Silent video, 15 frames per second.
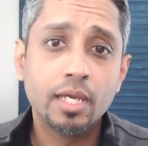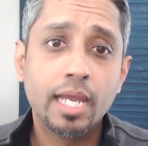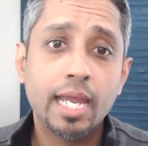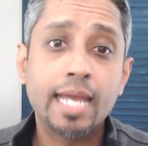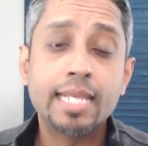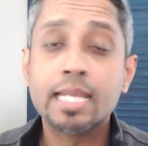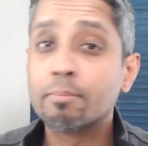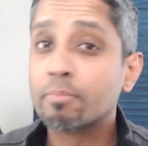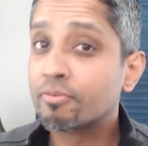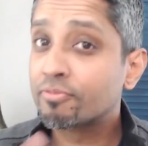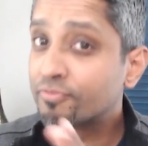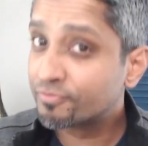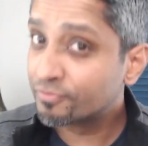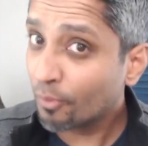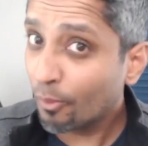And number
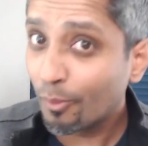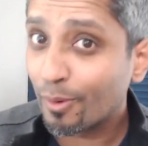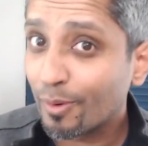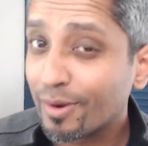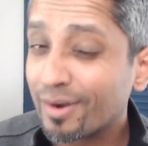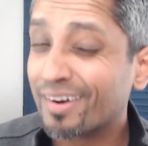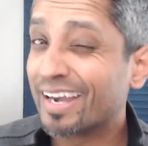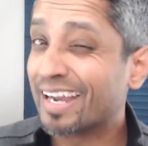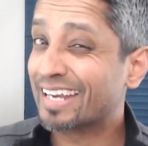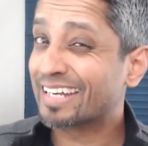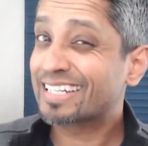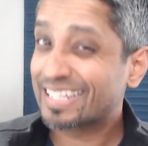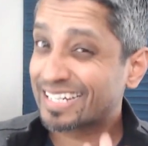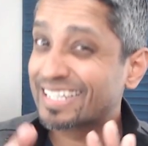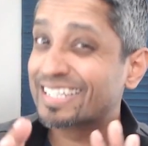four,
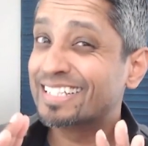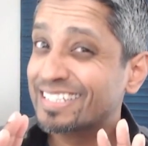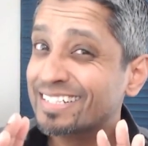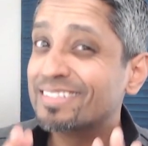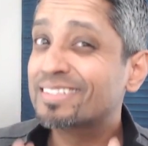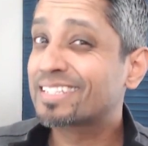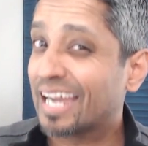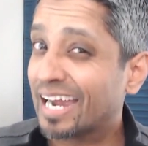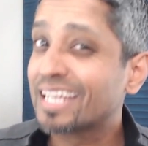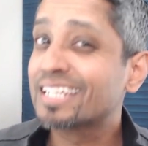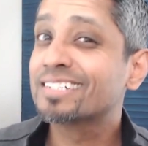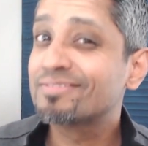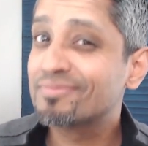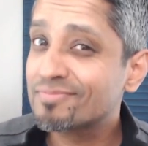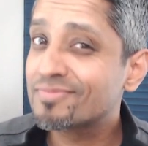and kind
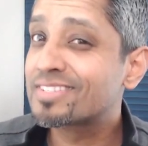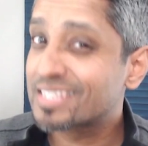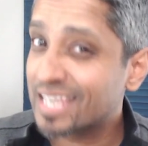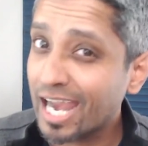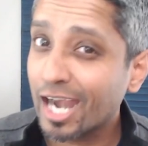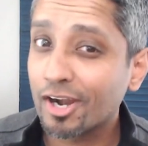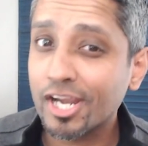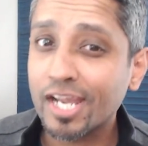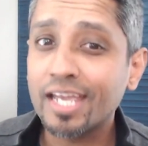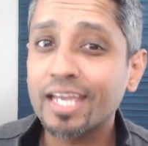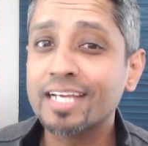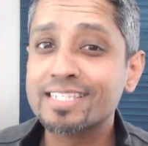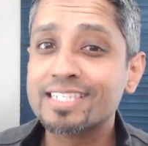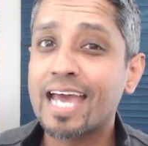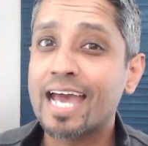of scary,
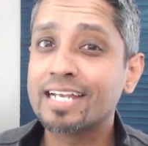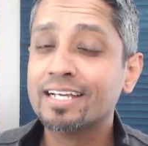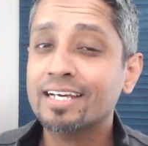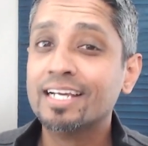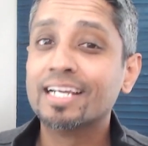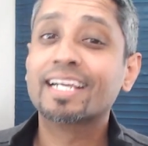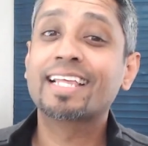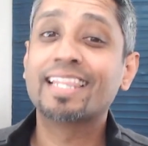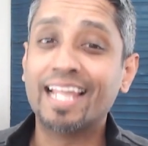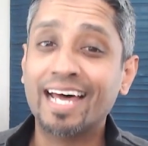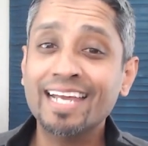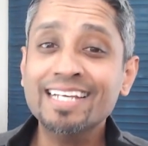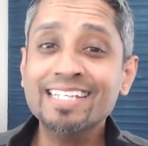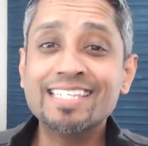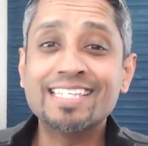is that
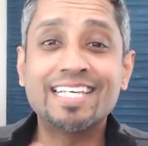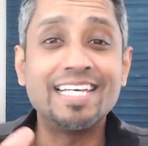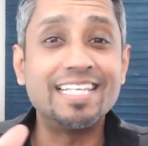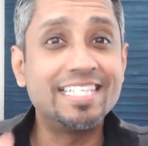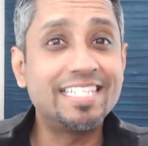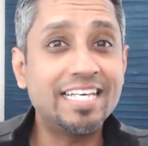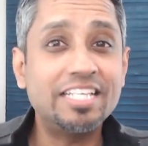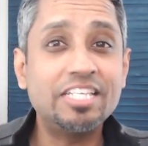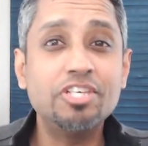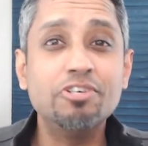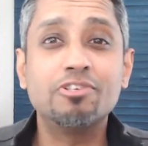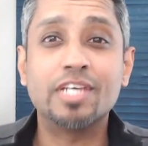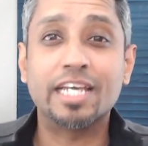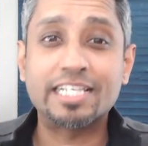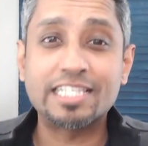clients continue
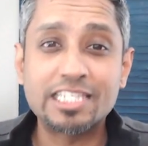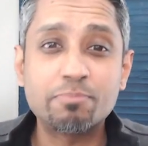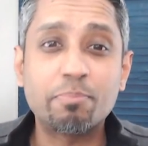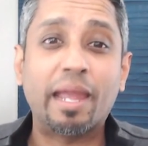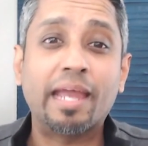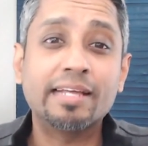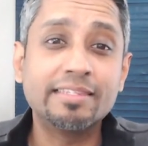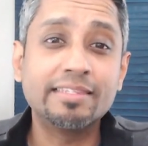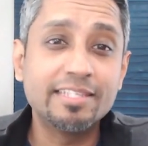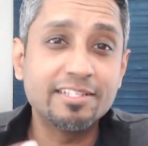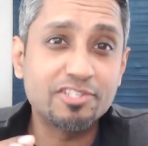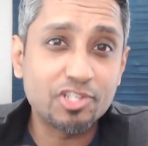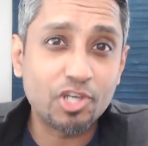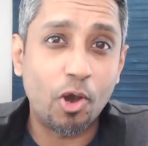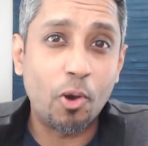to expand the
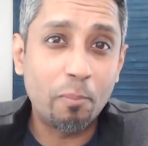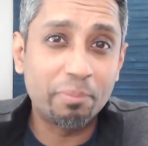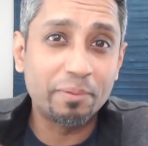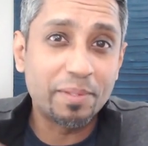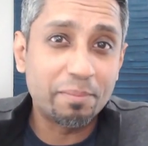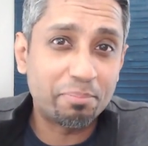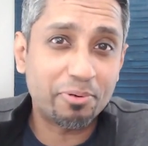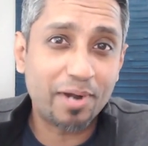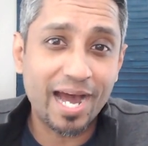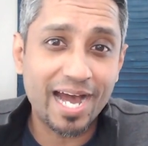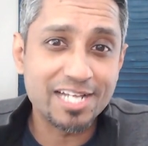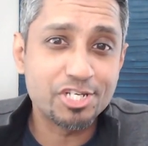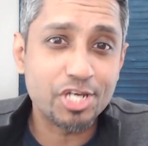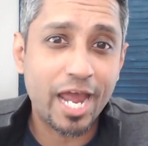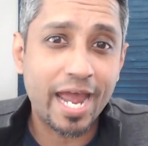scope of the
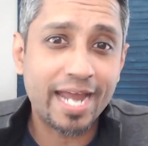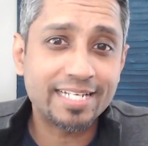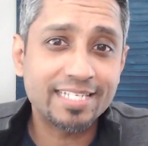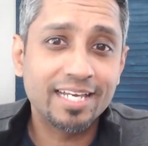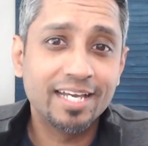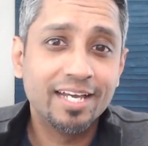project